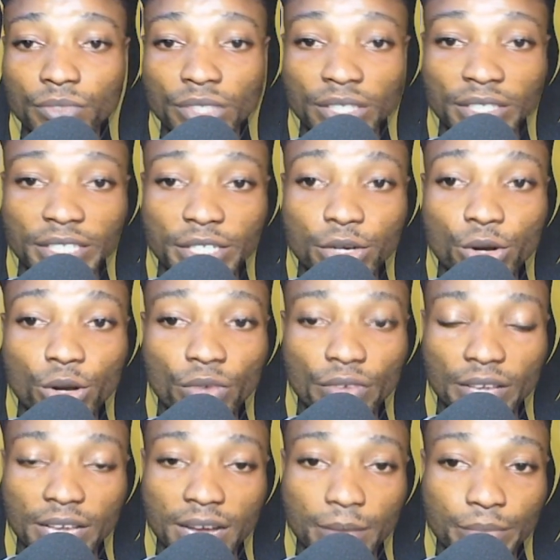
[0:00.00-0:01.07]
The goal of a
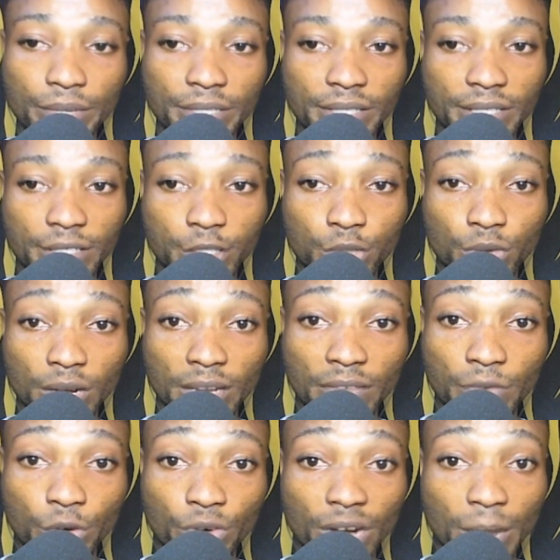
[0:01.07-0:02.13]
gambit is usually
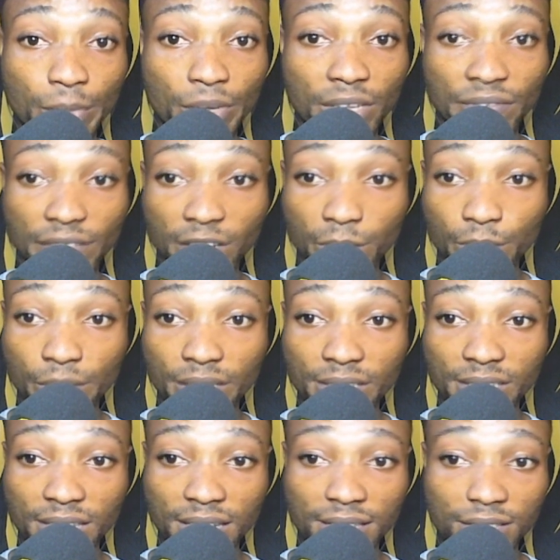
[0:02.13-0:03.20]
for rapid
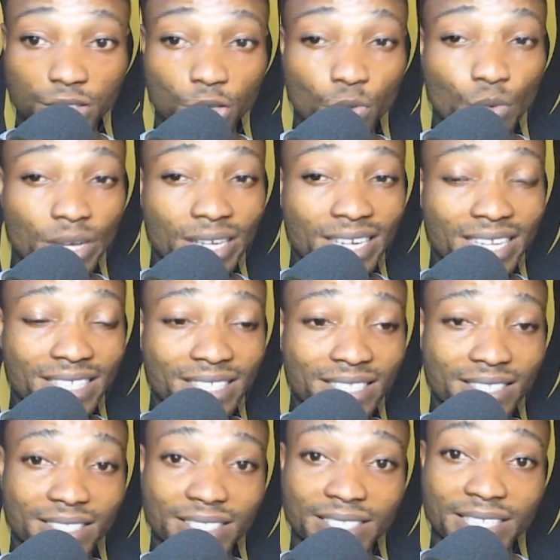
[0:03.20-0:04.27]
development and some
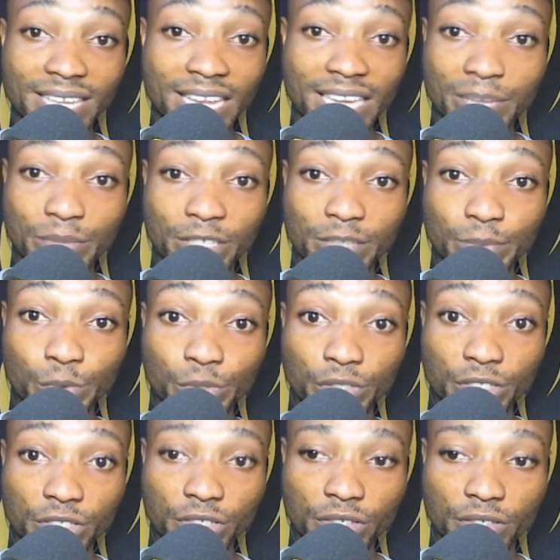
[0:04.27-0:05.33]
weaknesses in the enemy's
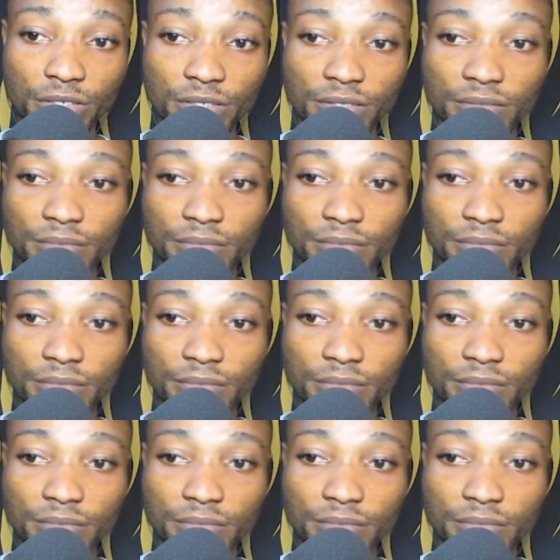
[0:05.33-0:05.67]
position.